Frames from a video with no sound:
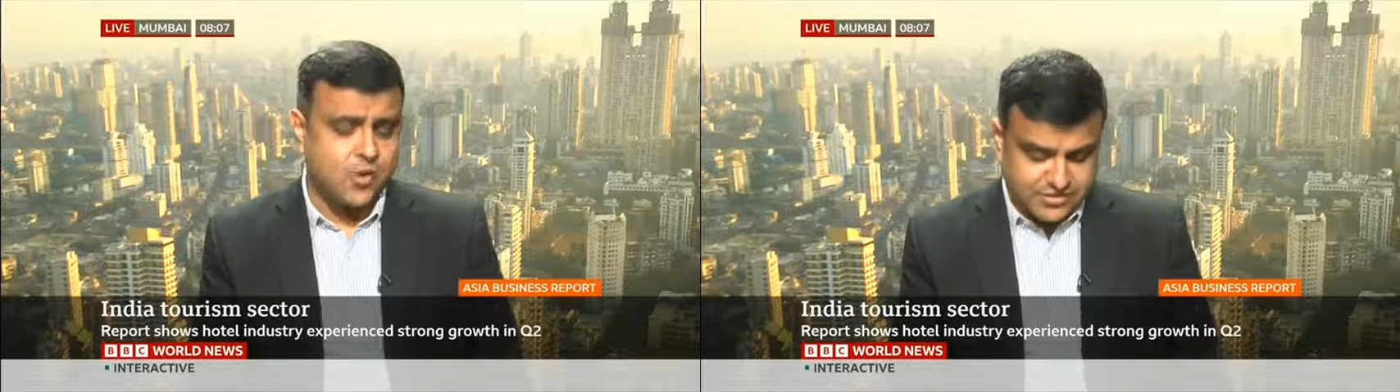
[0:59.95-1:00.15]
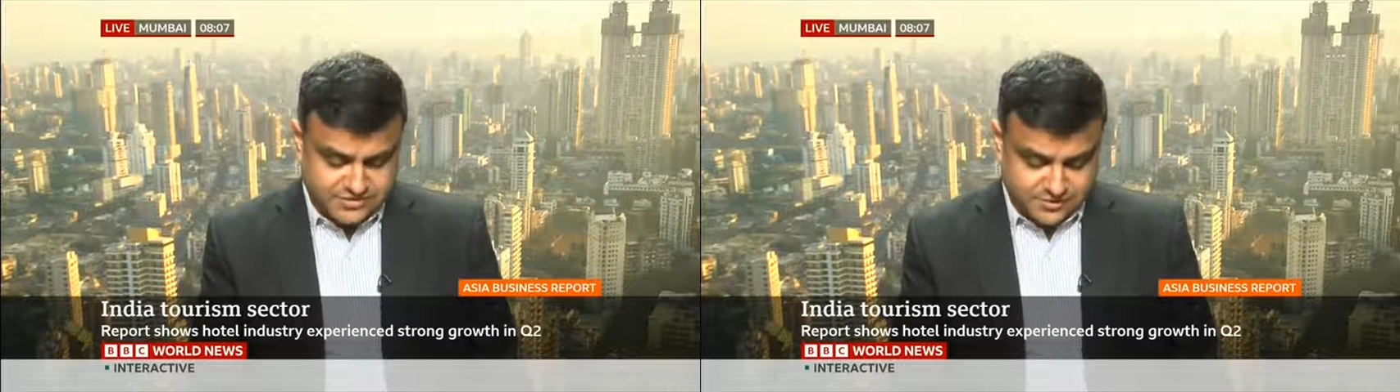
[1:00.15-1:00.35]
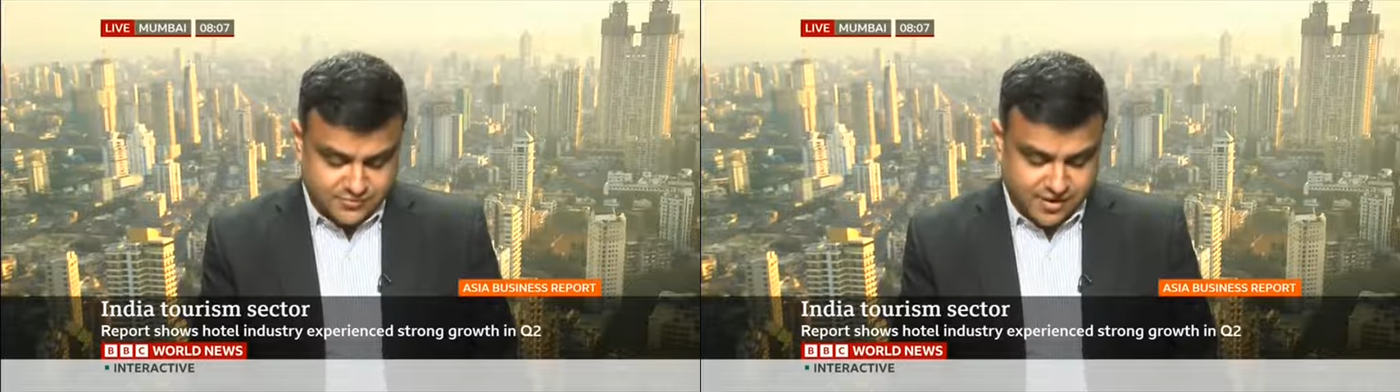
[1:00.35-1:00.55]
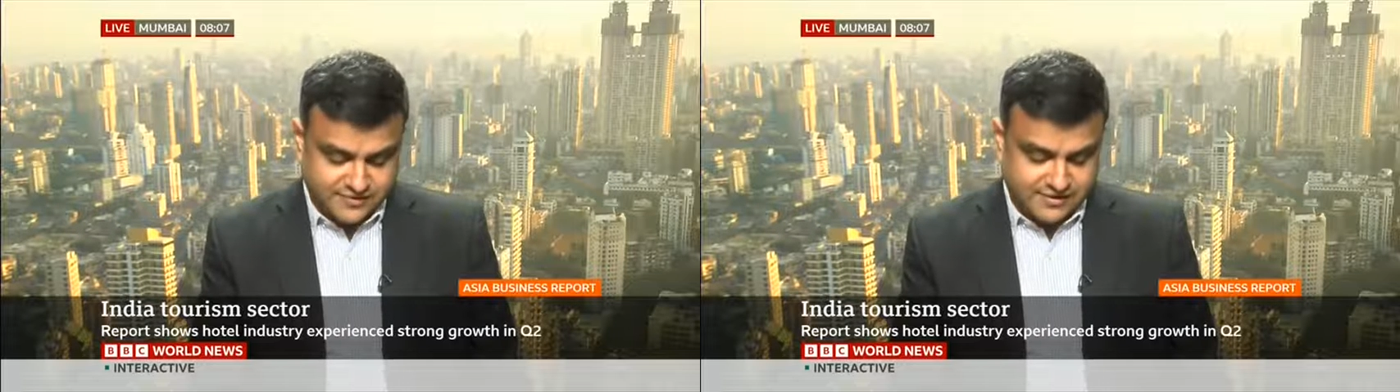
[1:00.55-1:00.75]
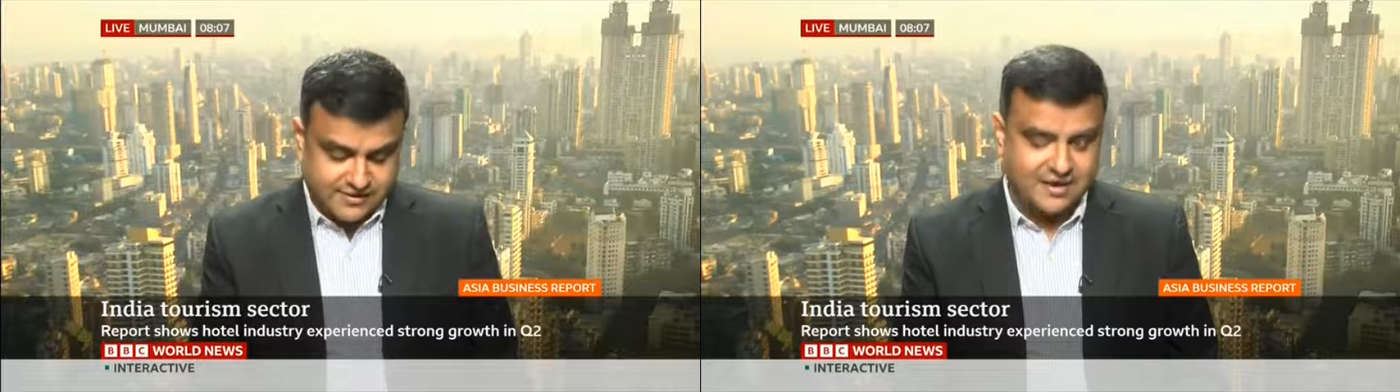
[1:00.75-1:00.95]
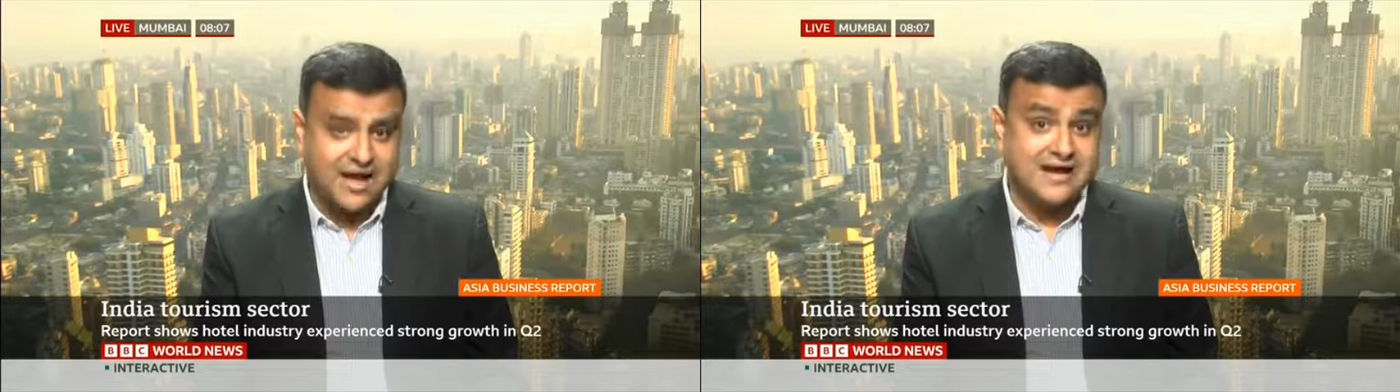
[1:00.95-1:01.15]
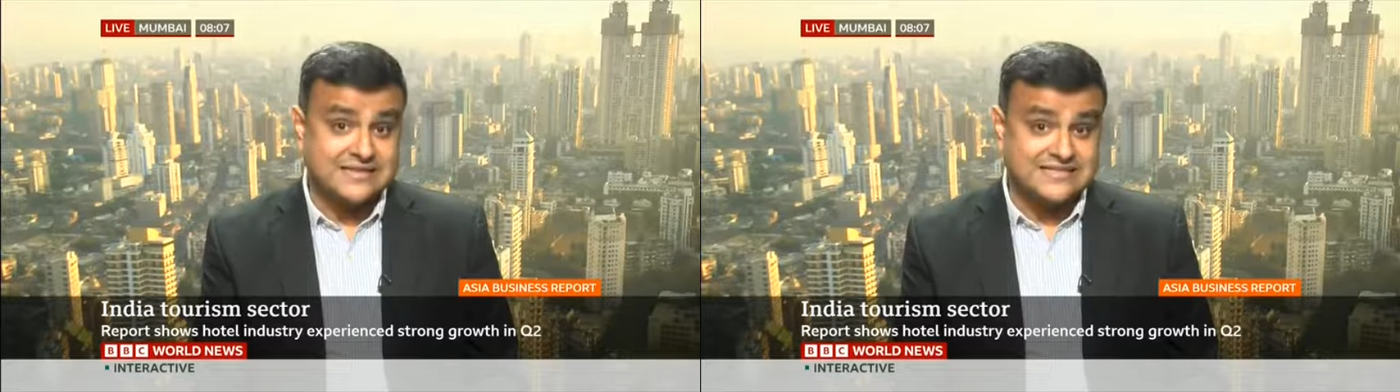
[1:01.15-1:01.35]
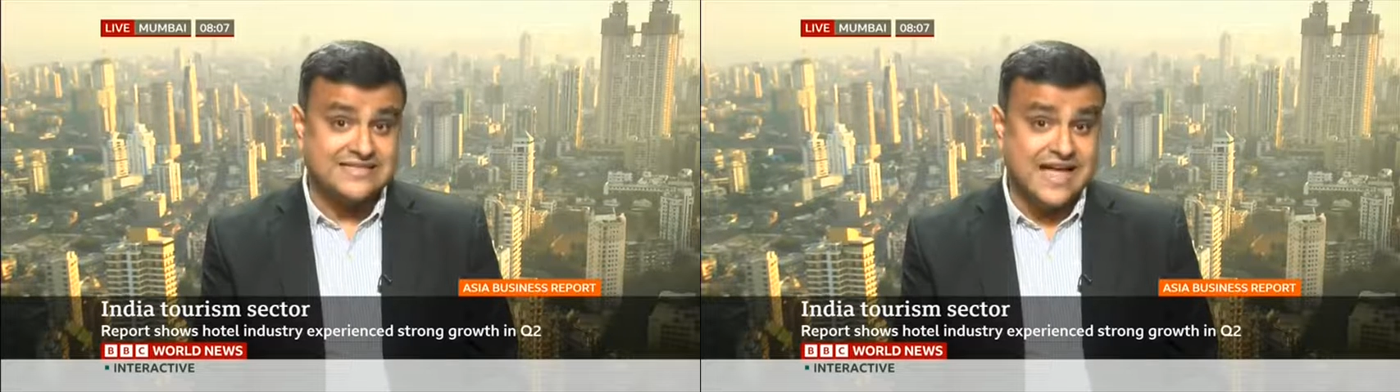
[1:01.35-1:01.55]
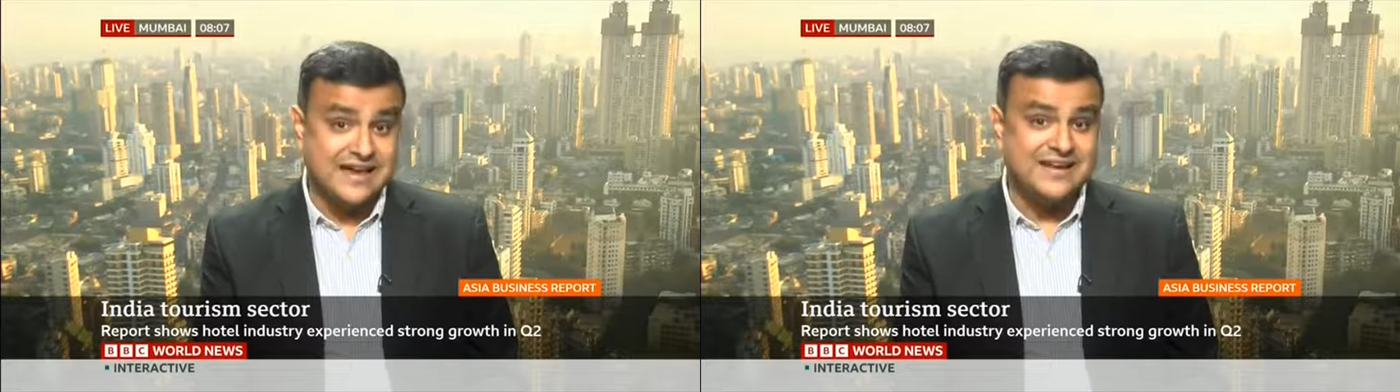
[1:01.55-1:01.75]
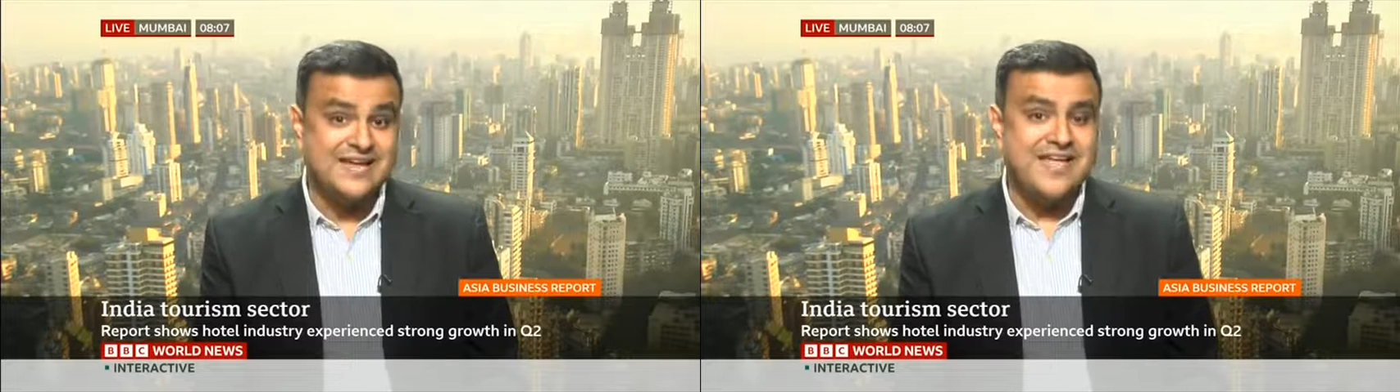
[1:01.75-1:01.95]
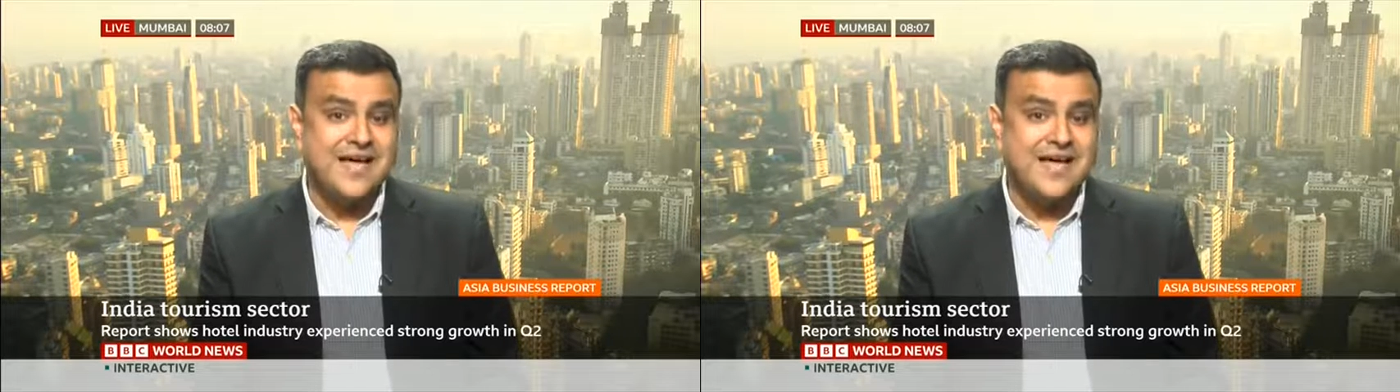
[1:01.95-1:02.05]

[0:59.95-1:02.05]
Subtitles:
IHCL,